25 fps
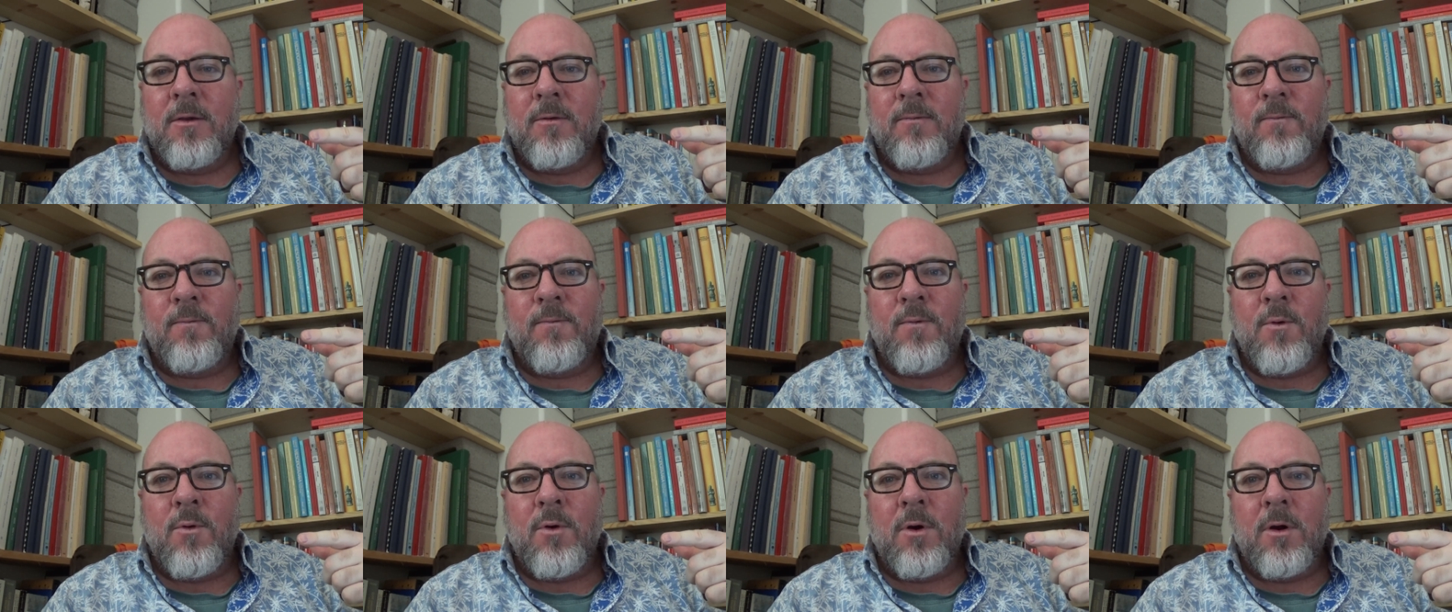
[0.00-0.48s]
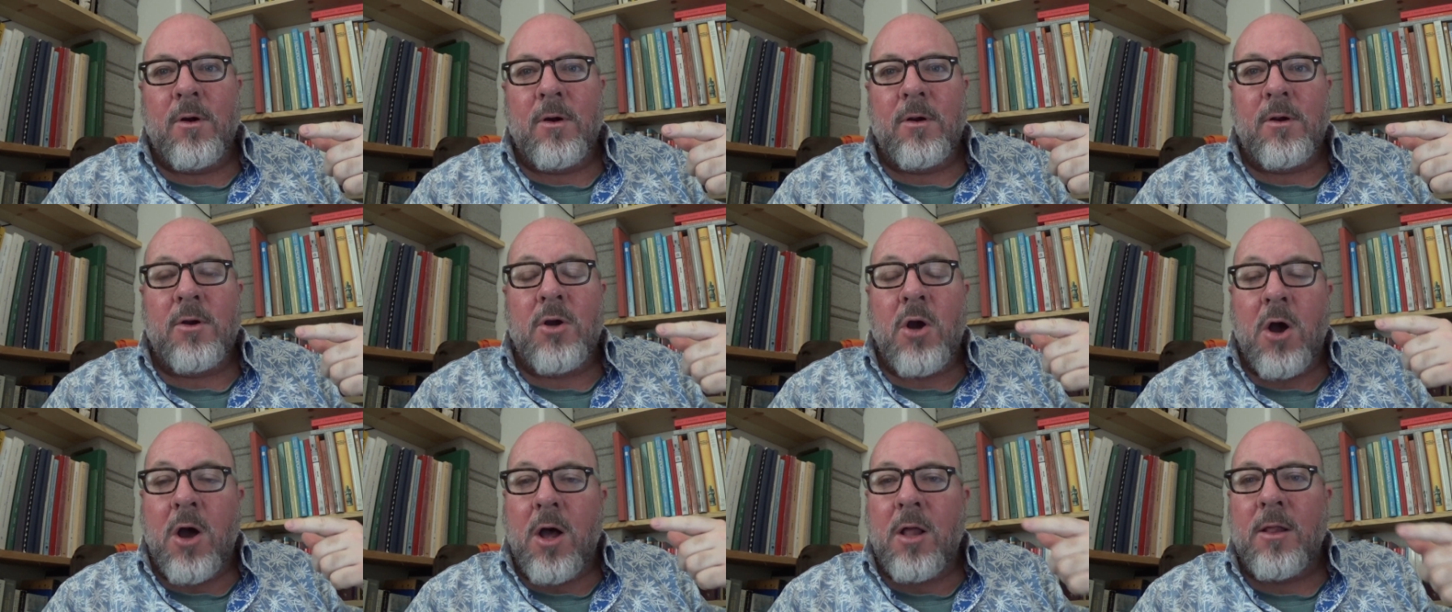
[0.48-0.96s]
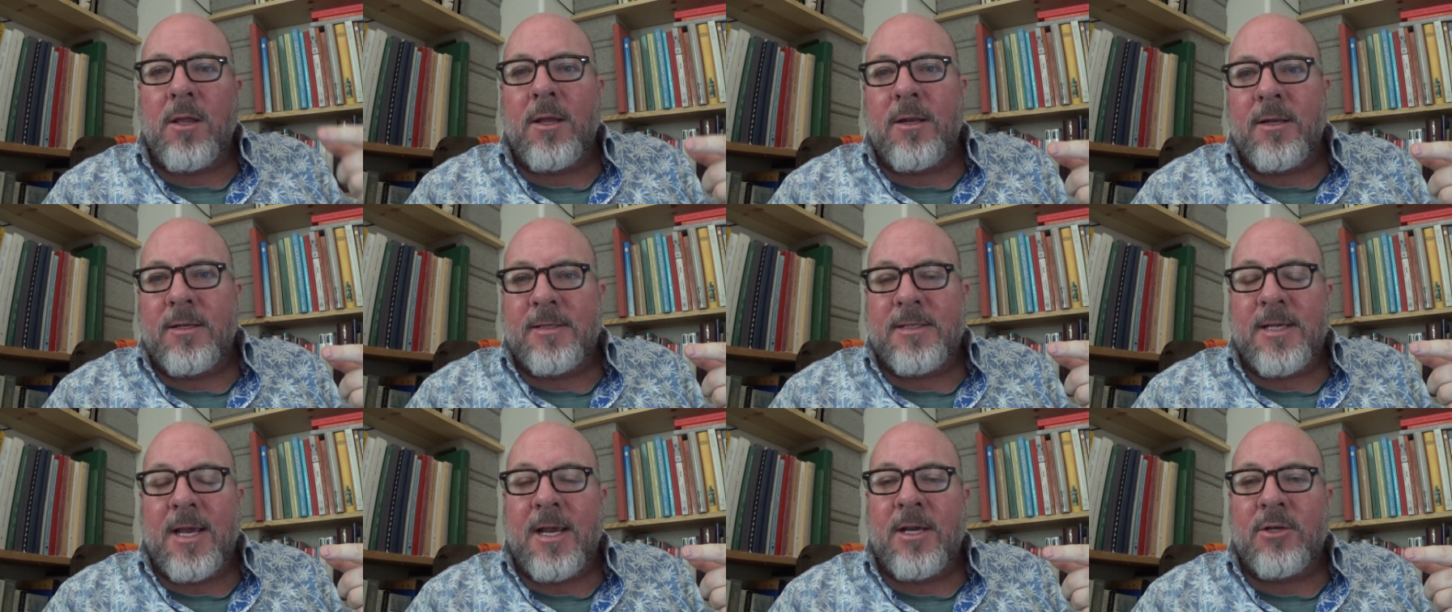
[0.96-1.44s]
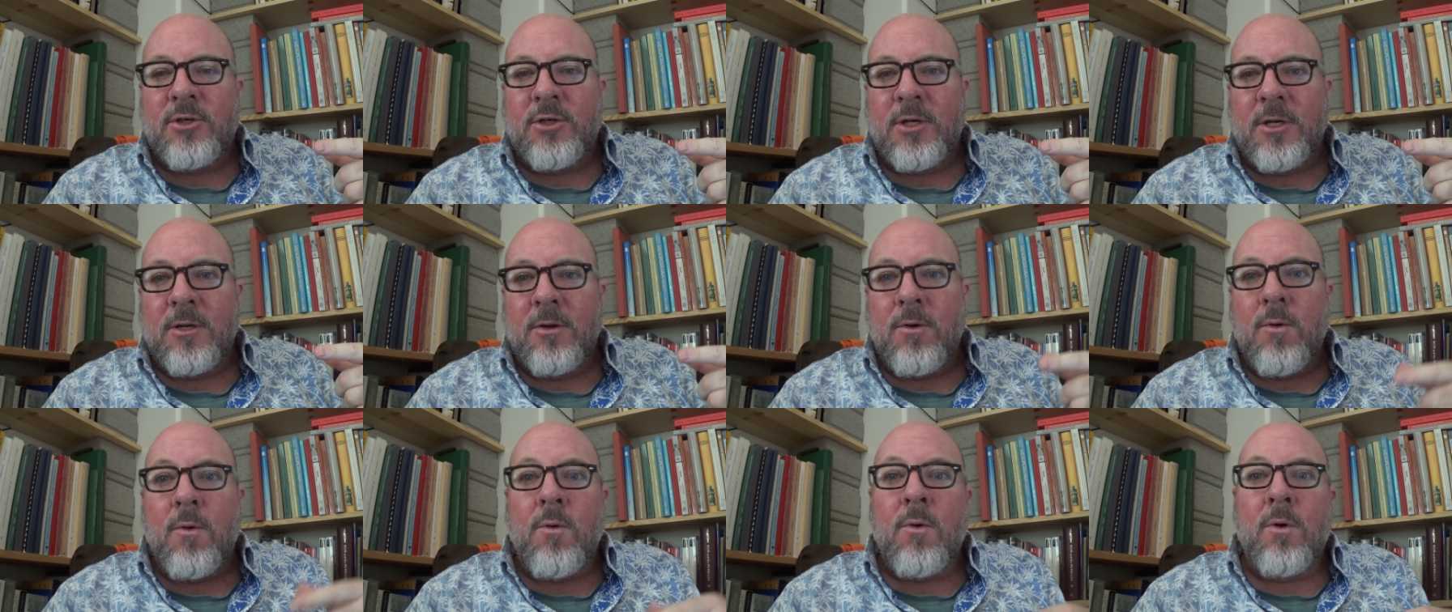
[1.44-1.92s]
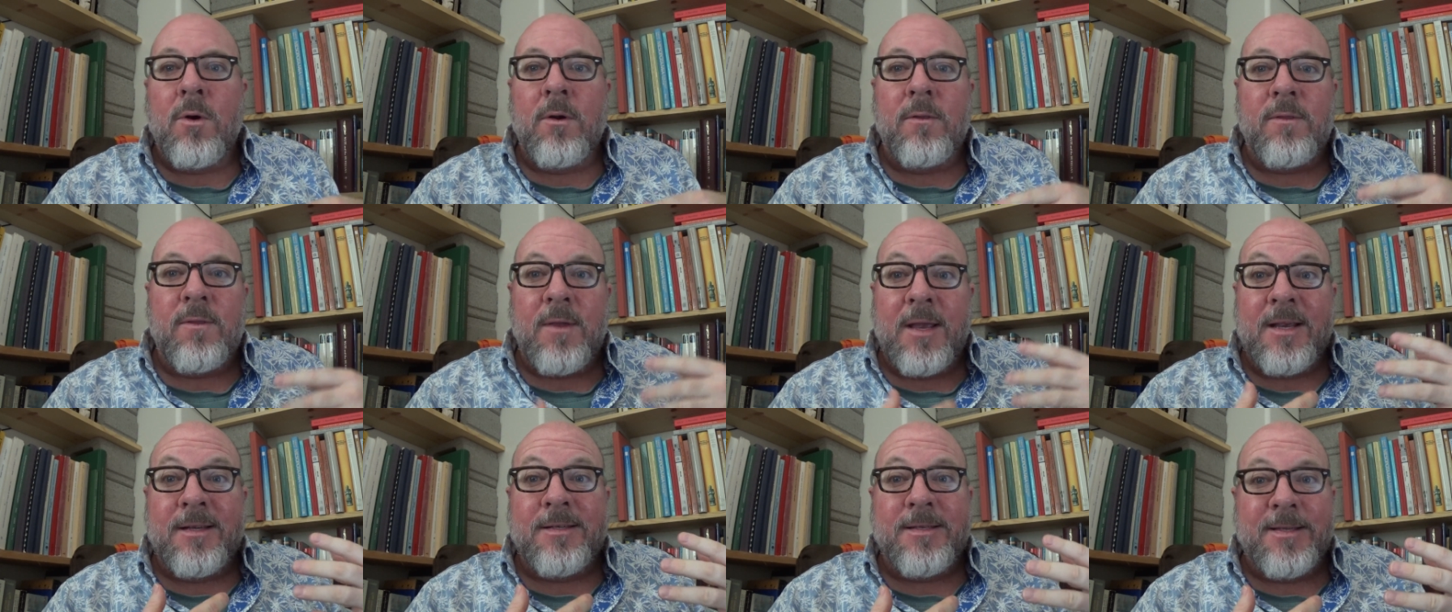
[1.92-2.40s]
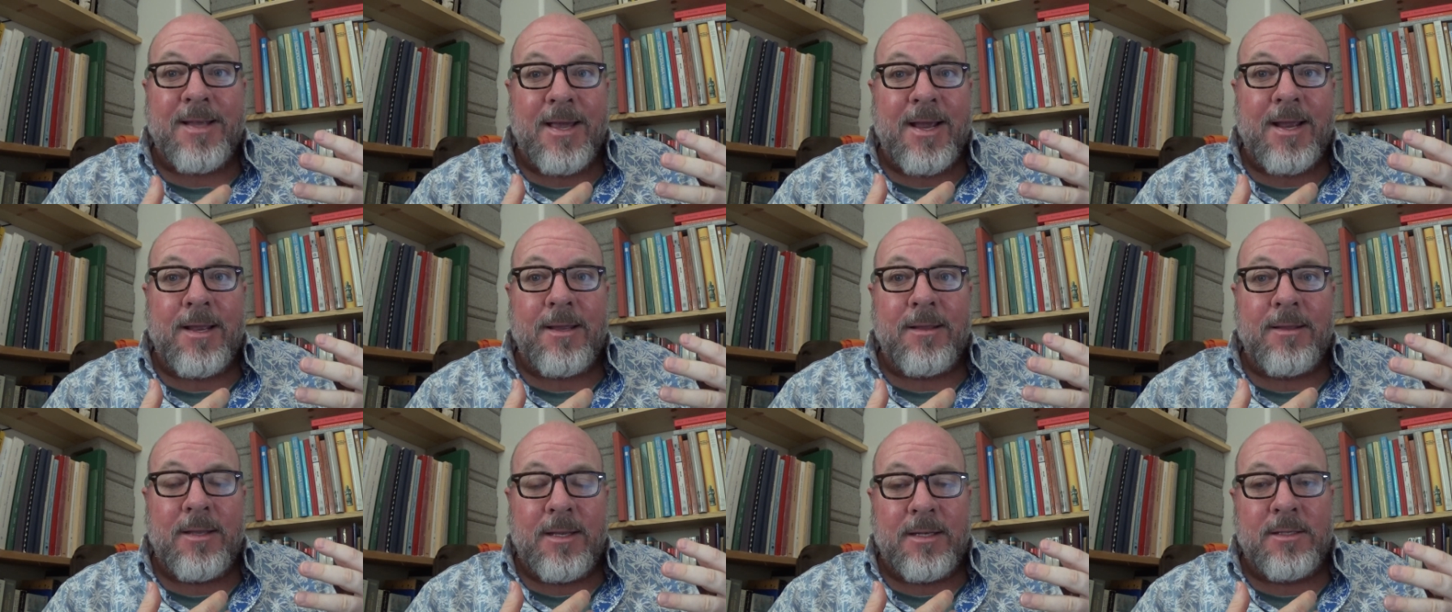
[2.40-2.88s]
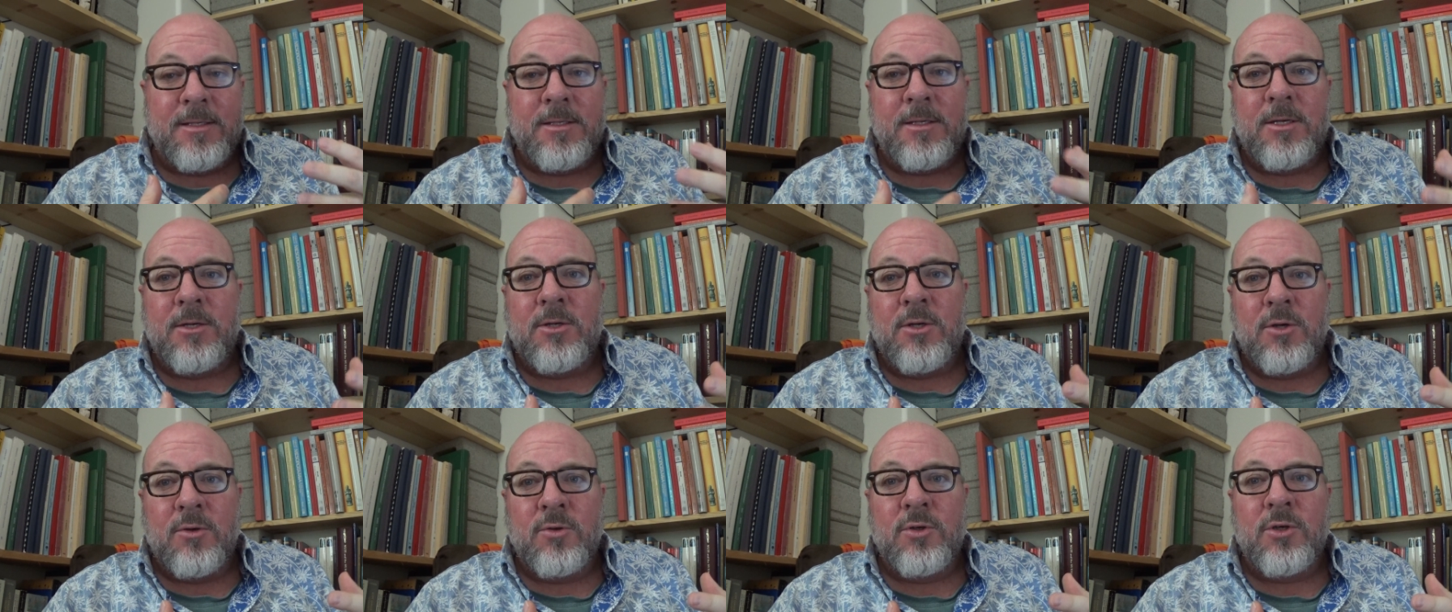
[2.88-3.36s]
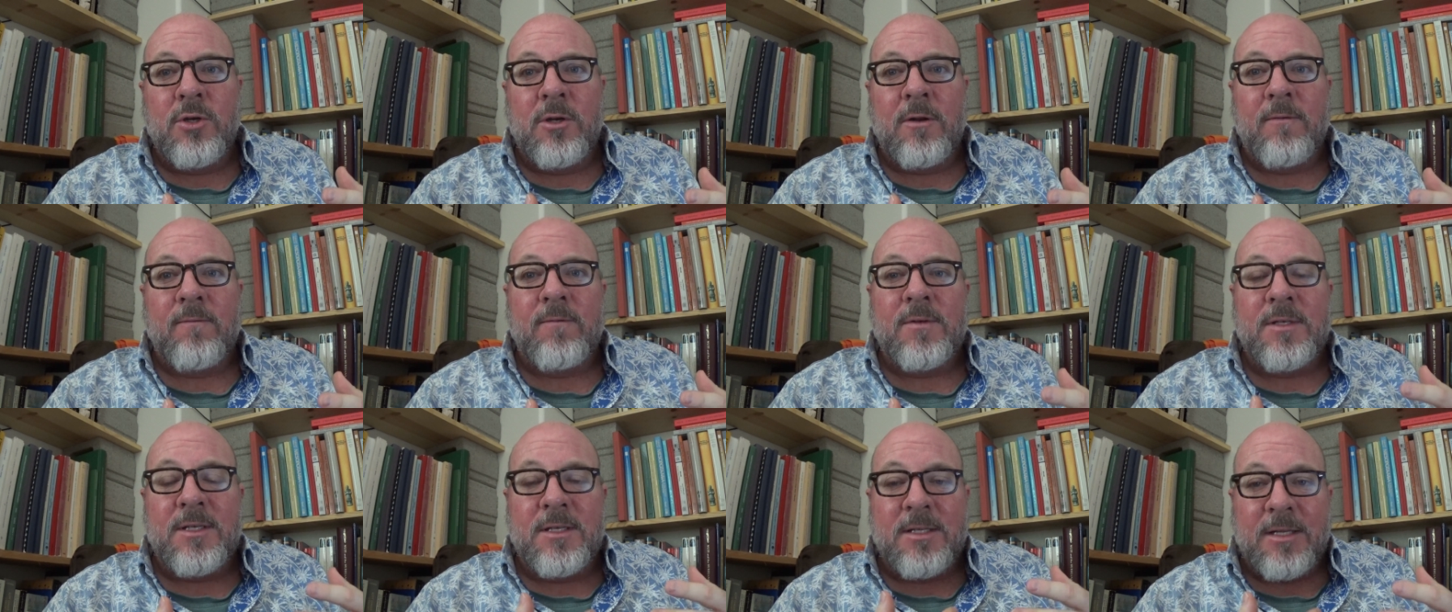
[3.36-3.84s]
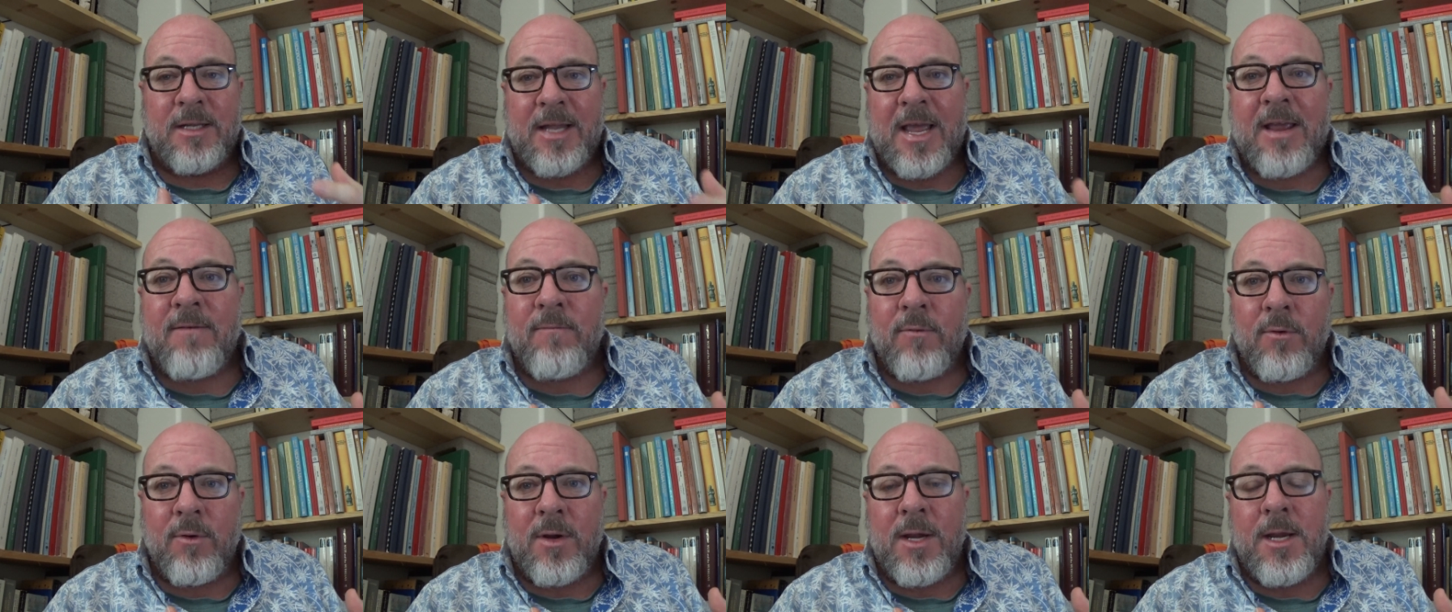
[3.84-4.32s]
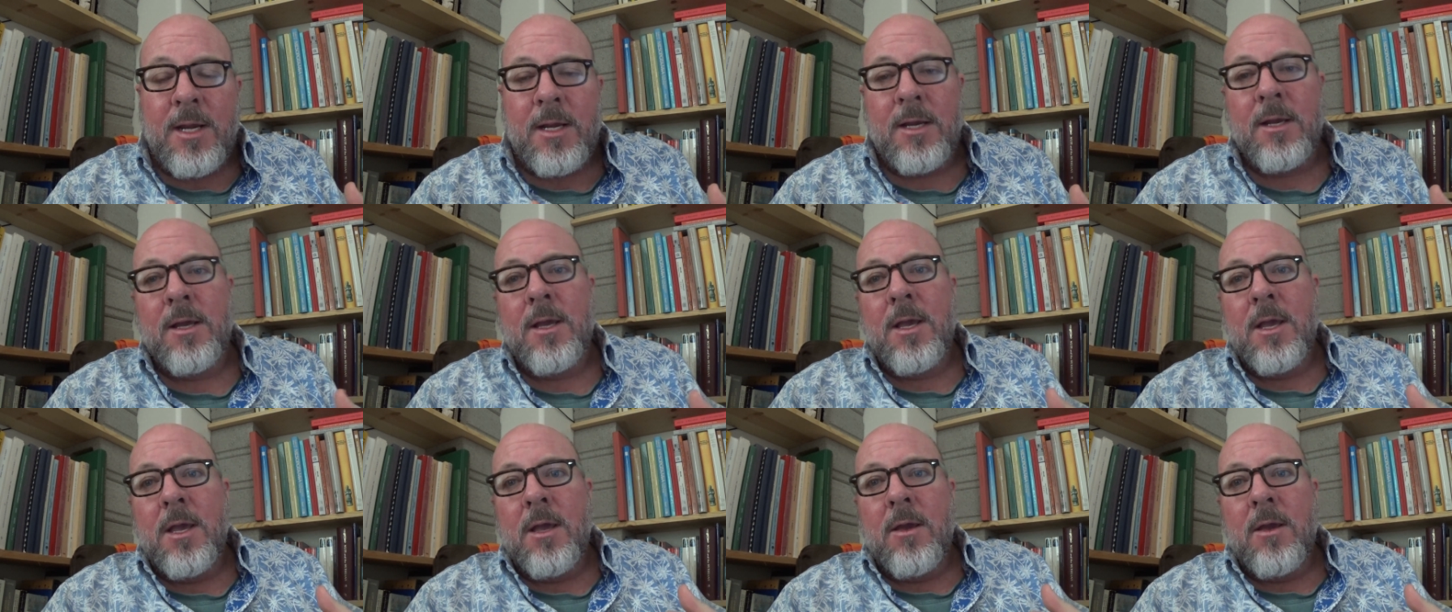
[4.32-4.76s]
for colonization or things like the institution of slavery,